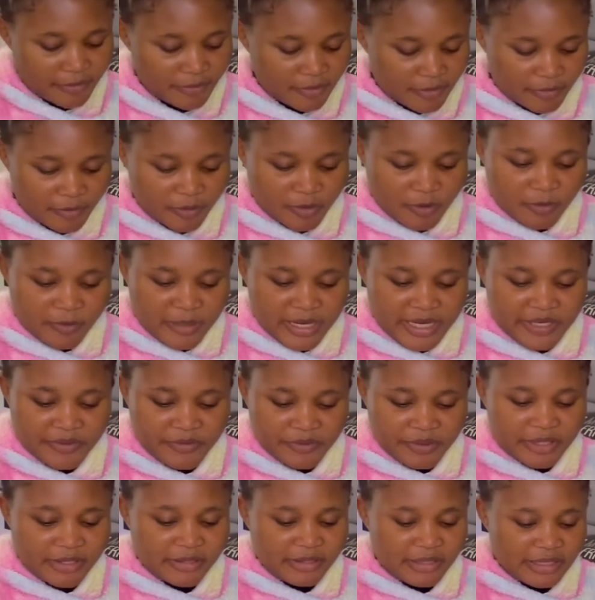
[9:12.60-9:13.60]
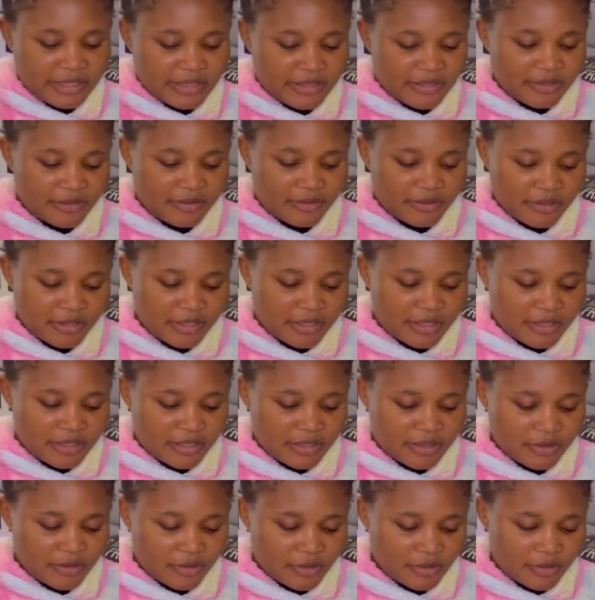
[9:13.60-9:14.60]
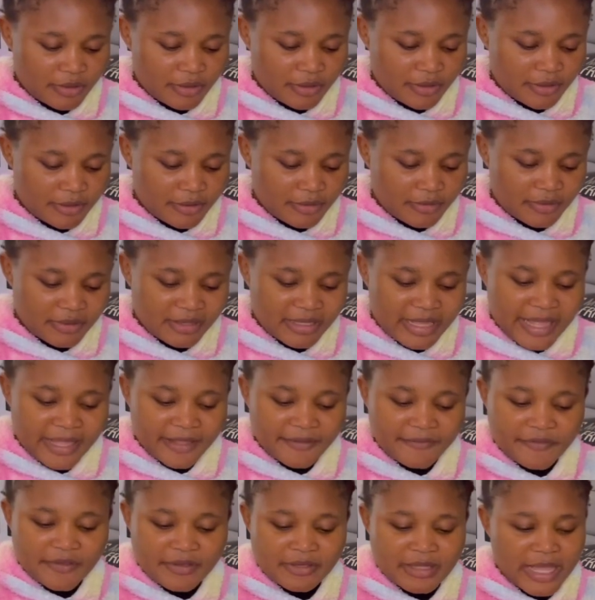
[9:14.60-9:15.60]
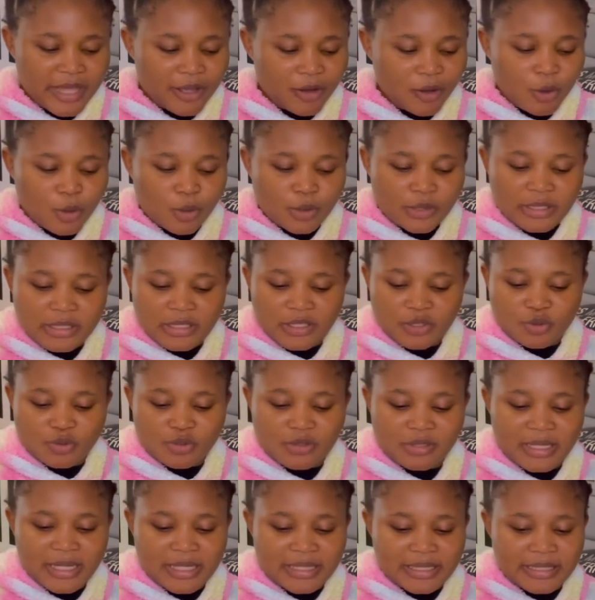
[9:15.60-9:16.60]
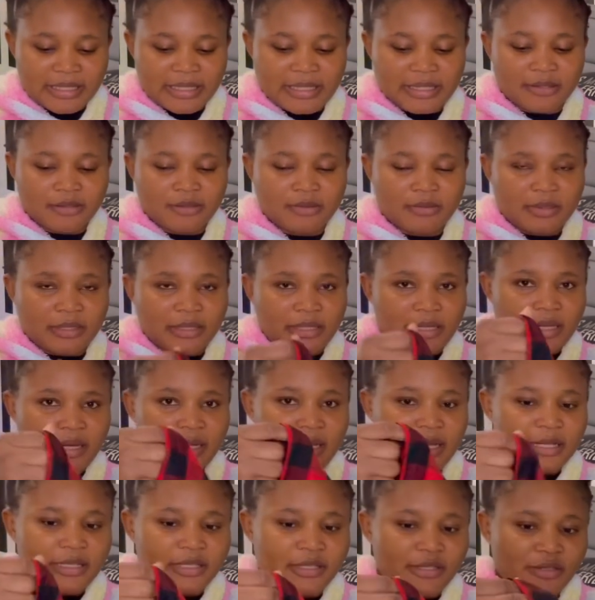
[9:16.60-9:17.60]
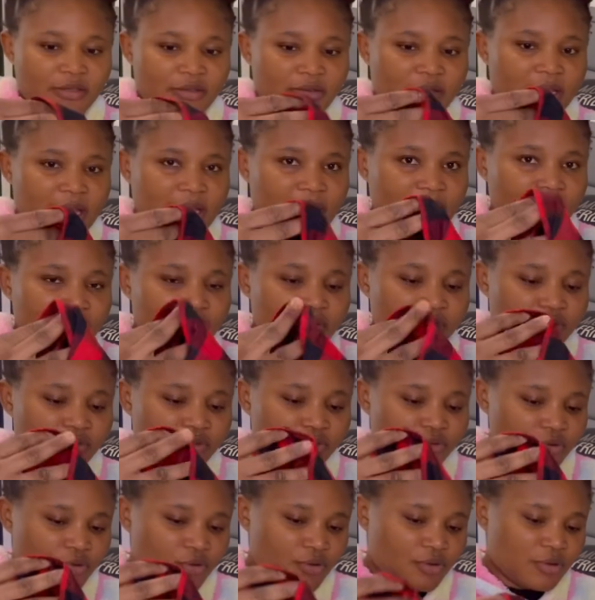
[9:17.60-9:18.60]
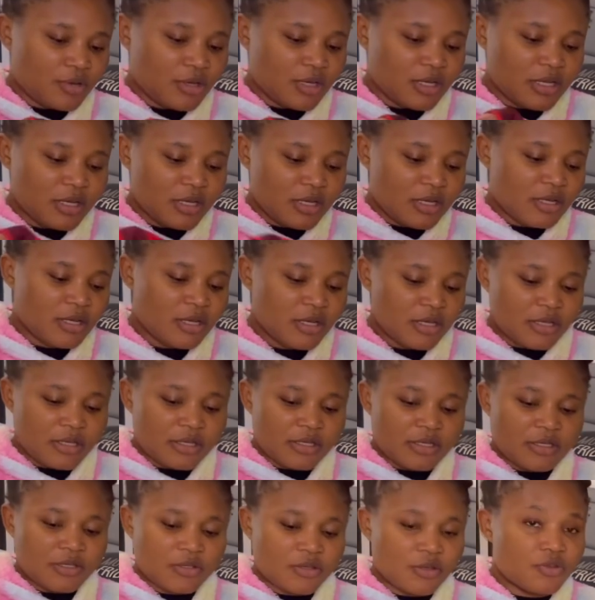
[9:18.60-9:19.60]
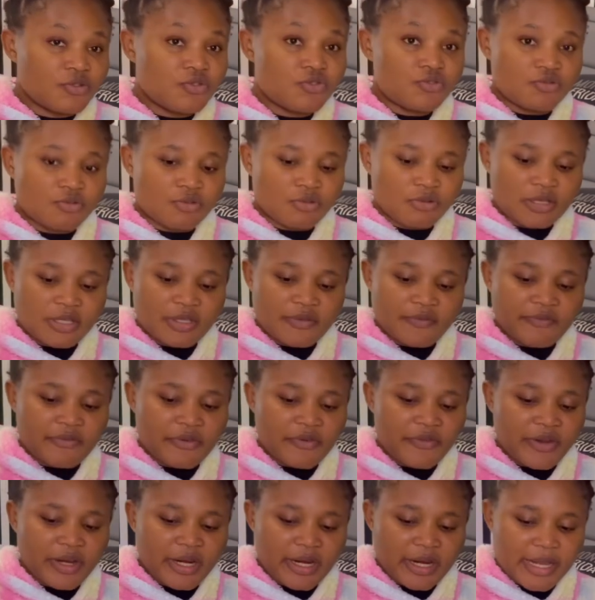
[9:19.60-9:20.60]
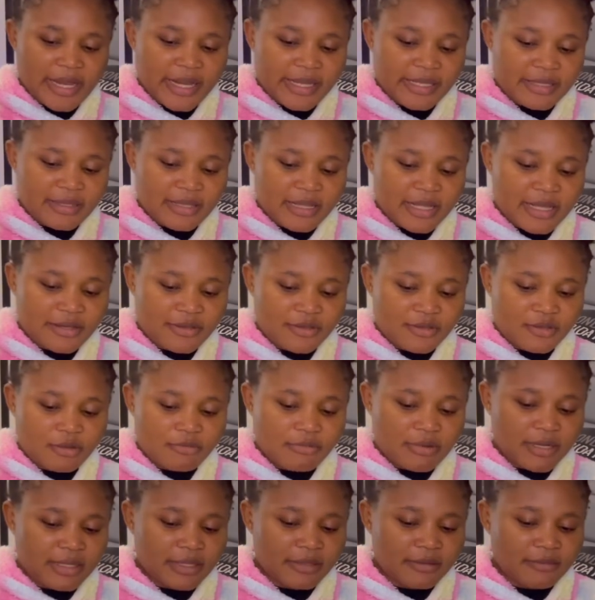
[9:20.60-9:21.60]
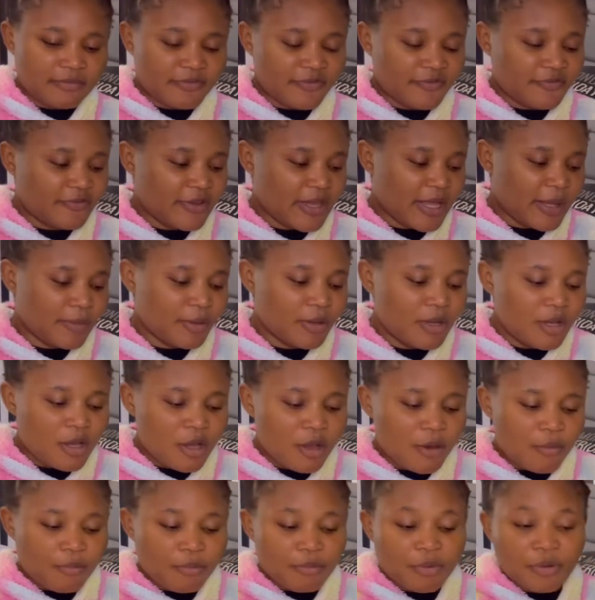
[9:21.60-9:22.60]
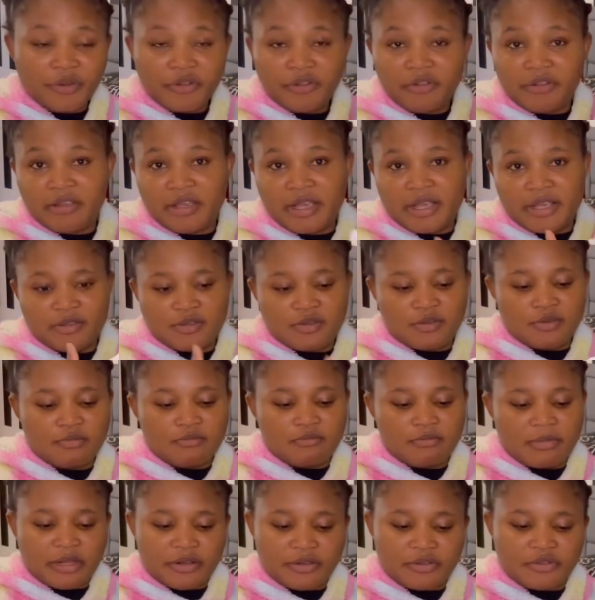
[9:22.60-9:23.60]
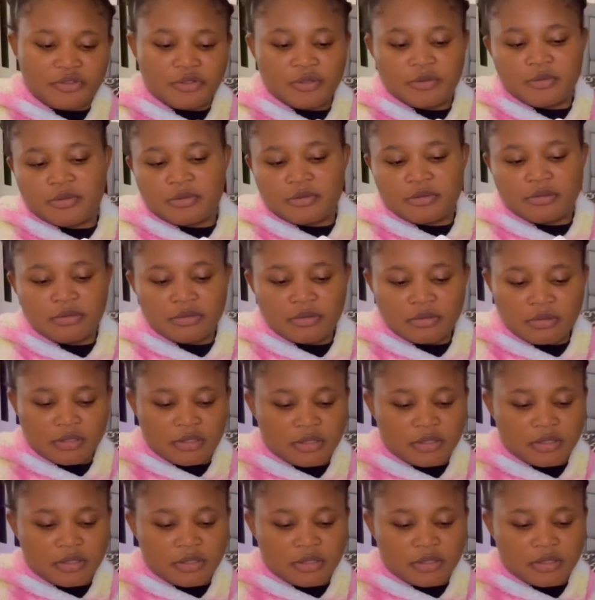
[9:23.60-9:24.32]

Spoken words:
Well, by the way, this is not. It's like it feels like cotton or satin, something like that. It's not that strong. It's not strong. It's very light, like summer vibe. But here is manageable.